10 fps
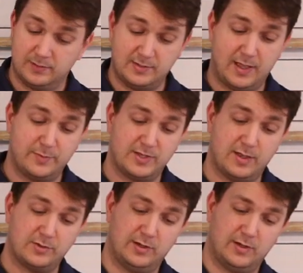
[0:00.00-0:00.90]
Tab's
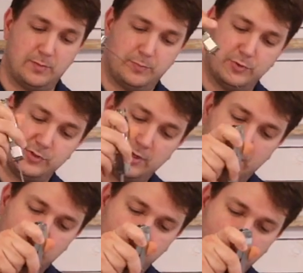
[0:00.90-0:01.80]
actually not pushed
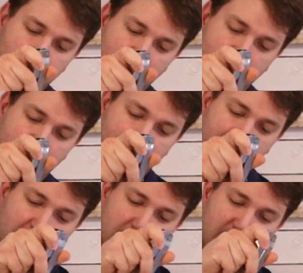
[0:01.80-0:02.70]
out, so I'm gonna have
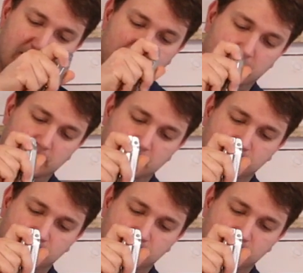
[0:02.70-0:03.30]
to grab it